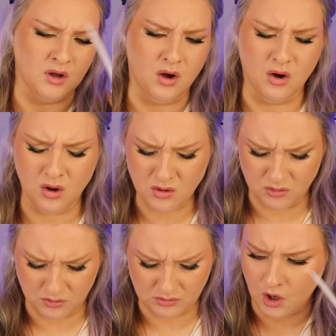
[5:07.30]

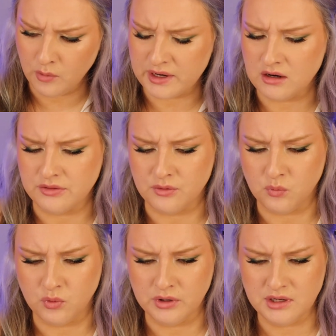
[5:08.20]
Oh my God. The
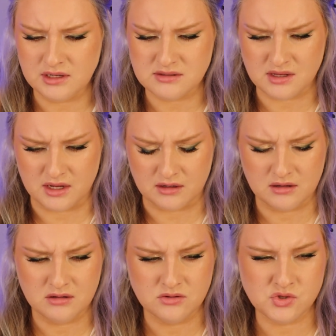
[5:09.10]
wood is like
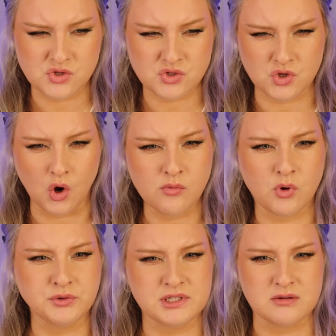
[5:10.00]
so
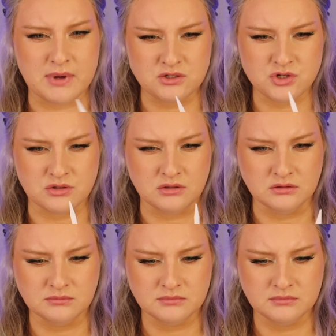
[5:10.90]
multidimensional.